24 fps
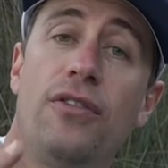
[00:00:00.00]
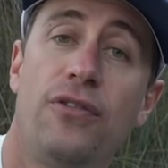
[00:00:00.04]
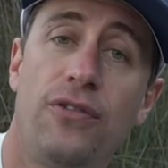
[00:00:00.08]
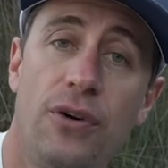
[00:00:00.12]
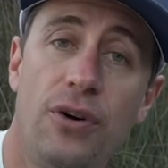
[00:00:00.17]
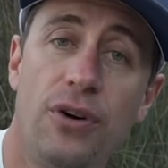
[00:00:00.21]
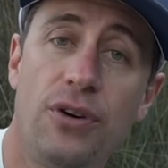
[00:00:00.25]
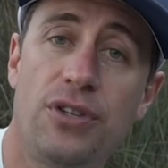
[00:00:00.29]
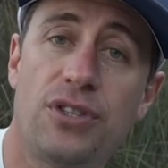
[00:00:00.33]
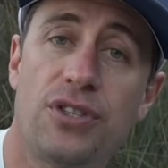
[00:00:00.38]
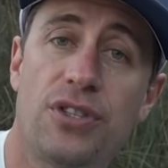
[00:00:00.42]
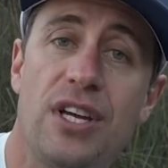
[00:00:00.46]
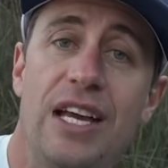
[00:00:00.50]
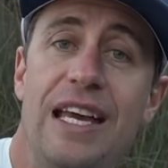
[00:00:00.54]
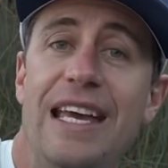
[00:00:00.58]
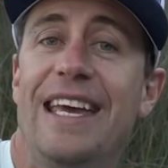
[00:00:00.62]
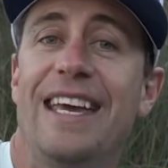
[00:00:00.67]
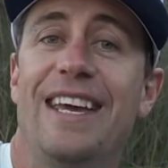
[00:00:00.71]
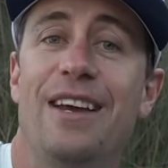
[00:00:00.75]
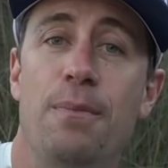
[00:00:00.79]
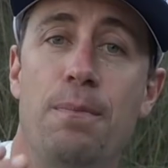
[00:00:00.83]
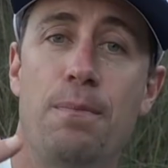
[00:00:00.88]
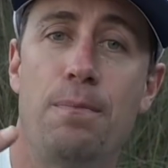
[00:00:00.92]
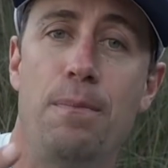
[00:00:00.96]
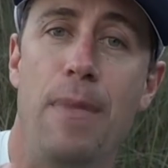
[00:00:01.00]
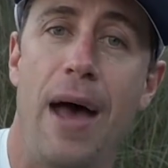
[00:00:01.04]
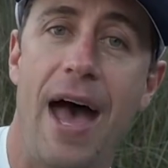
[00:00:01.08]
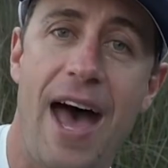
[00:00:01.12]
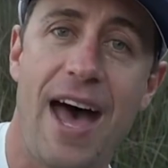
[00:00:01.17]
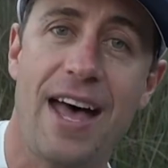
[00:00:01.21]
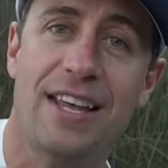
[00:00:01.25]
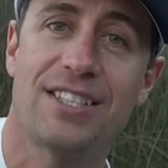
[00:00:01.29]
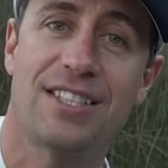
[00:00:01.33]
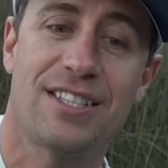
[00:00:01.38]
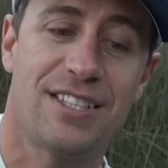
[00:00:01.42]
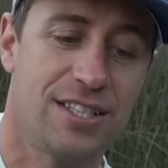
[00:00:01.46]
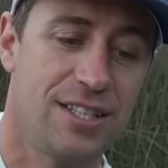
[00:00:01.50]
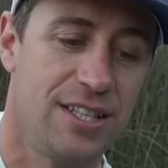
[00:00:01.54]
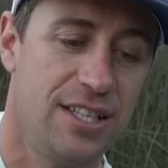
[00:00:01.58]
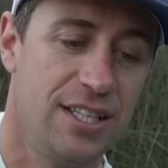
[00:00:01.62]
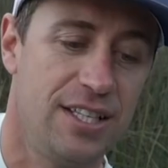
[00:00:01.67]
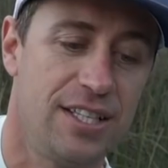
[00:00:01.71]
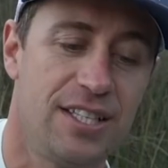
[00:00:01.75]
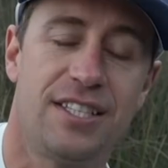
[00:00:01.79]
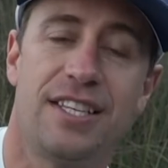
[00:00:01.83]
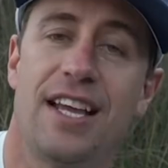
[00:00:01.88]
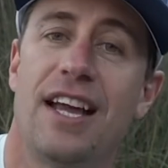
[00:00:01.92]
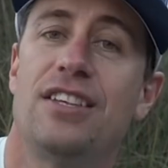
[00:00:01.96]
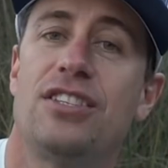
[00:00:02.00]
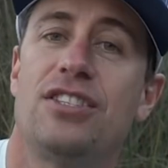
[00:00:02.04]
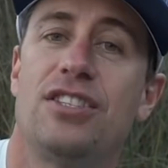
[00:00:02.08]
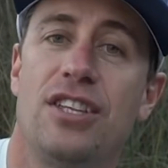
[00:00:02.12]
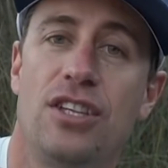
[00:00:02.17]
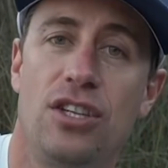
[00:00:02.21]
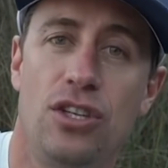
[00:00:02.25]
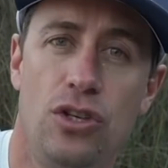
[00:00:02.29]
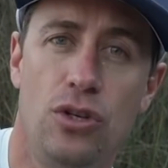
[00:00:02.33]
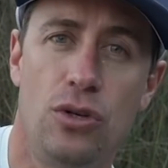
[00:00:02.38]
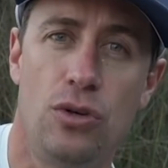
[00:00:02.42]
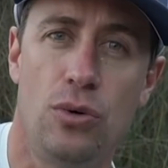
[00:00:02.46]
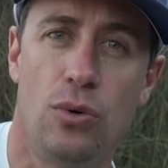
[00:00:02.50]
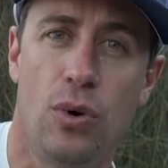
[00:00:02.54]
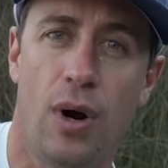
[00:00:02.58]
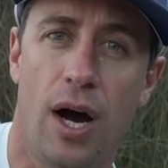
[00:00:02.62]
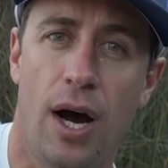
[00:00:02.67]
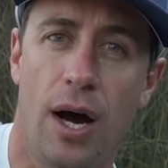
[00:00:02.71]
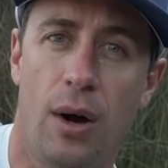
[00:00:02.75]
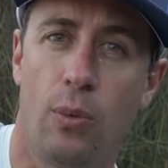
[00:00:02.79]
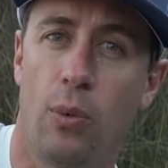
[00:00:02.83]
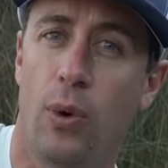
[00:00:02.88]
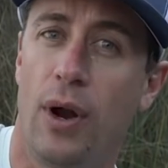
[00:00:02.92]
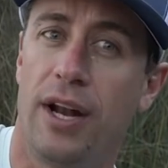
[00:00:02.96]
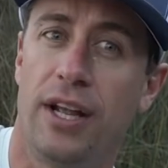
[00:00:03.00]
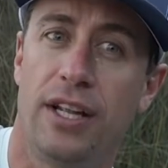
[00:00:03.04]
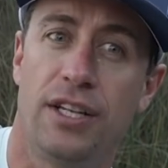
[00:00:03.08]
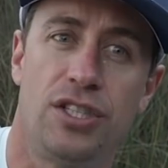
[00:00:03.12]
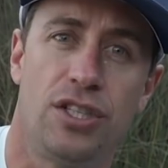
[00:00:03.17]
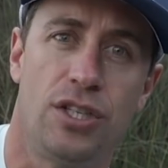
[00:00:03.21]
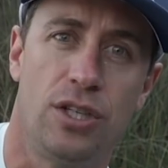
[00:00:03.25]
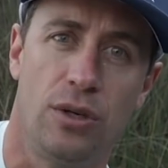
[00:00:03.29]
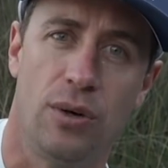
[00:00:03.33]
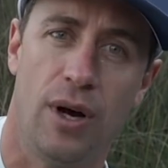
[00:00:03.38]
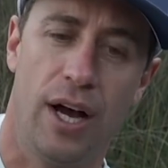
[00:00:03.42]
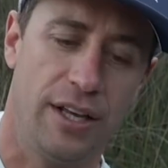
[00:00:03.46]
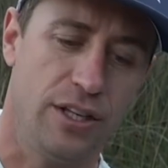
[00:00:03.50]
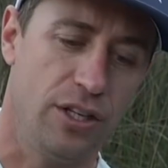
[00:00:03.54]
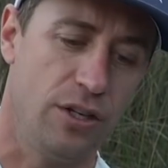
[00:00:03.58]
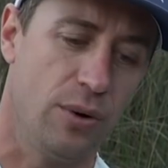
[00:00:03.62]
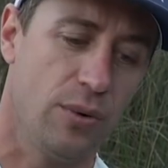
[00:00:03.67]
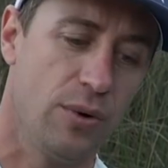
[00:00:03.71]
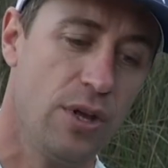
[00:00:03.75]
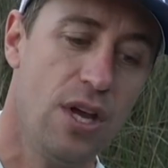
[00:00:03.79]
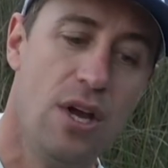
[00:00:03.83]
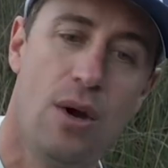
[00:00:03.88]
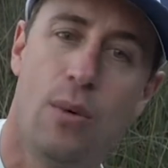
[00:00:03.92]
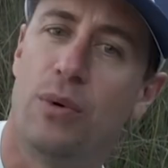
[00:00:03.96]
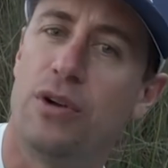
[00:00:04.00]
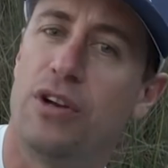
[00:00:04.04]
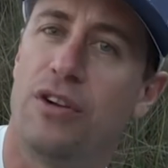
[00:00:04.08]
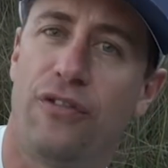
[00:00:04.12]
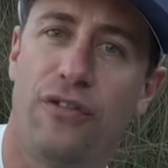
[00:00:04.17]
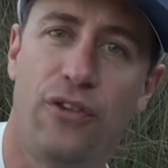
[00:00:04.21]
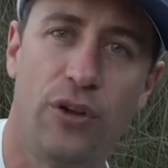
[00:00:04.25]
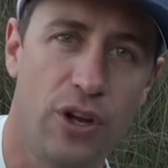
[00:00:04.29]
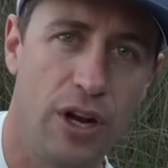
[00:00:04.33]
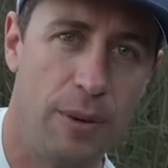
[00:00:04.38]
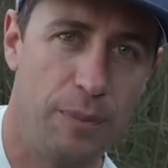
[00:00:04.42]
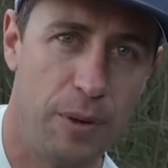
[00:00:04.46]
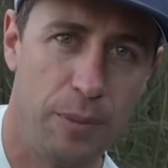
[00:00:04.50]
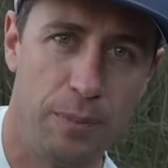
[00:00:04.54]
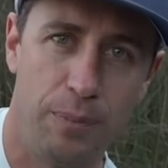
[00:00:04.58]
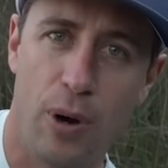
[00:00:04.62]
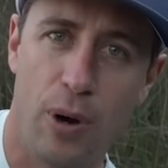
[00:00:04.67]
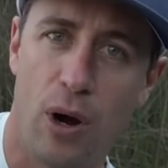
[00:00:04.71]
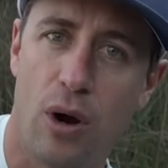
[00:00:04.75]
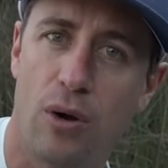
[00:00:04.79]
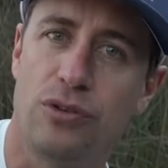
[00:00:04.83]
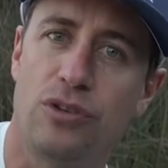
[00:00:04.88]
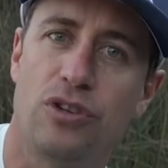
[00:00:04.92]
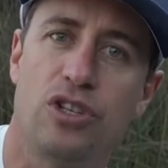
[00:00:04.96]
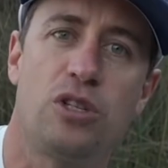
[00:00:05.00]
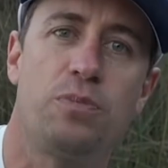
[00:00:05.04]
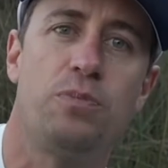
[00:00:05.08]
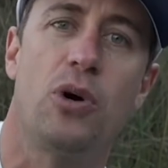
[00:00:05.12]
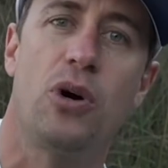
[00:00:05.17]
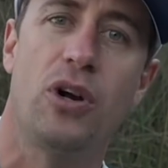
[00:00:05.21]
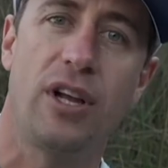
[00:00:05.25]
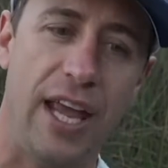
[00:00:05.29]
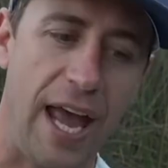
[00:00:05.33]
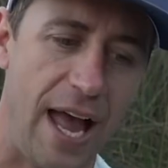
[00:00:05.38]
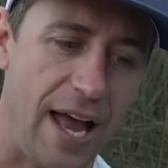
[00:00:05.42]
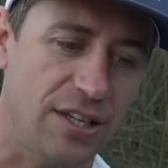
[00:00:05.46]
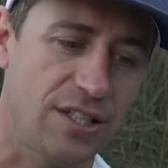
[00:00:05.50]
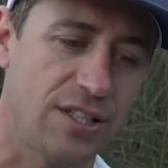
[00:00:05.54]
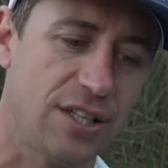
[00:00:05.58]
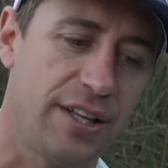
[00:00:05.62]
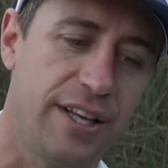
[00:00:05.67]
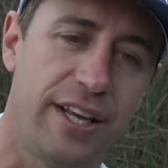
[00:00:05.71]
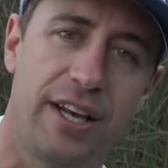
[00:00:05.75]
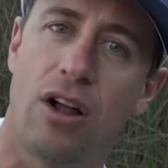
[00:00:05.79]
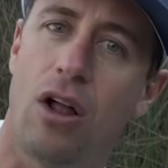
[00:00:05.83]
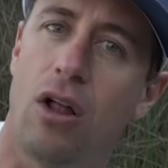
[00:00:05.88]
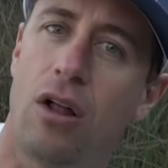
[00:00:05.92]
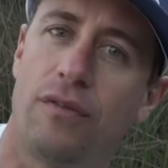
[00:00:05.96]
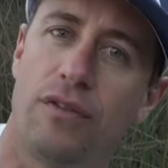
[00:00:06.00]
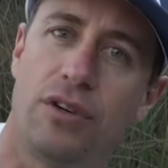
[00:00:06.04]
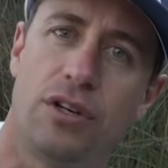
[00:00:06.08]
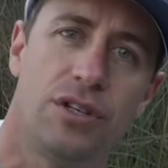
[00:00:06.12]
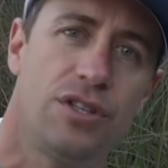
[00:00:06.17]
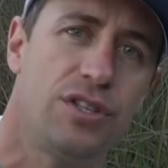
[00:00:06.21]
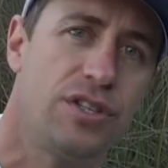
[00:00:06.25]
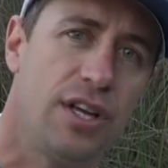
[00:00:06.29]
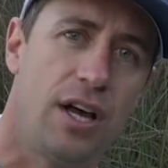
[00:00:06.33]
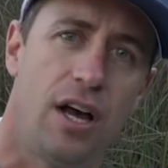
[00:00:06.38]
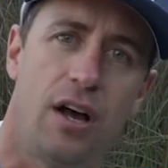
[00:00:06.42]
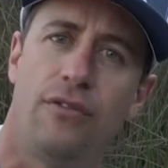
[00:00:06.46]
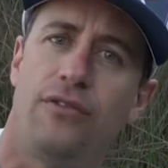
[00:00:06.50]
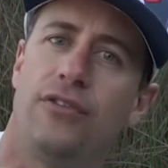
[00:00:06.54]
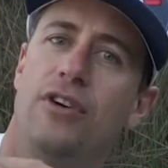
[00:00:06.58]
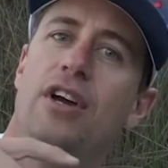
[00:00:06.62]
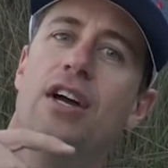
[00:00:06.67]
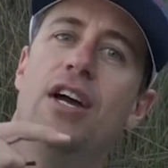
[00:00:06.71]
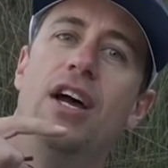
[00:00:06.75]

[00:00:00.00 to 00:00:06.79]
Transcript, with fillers: First, it masks the sense that you uh, run into. Uh, you know, when you're filling up your boat and you spill gasoline all over yourself,